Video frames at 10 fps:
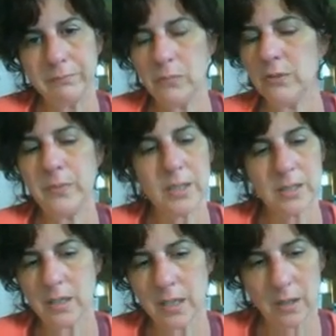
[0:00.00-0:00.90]
Movement is
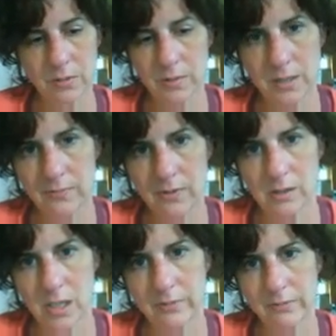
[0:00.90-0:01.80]
not a characteristic of
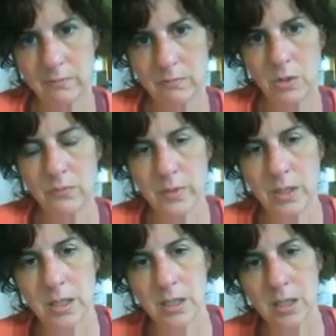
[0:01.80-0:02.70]
wildlife.
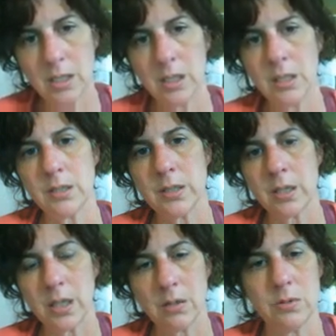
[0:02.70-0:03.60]
Movement is a
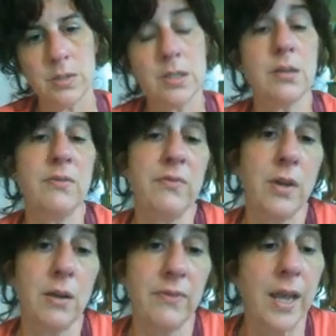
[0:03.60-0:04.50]
characteristic
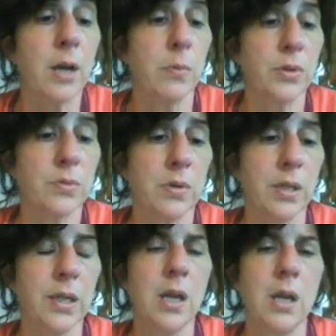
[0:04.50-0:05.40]
of animals, really.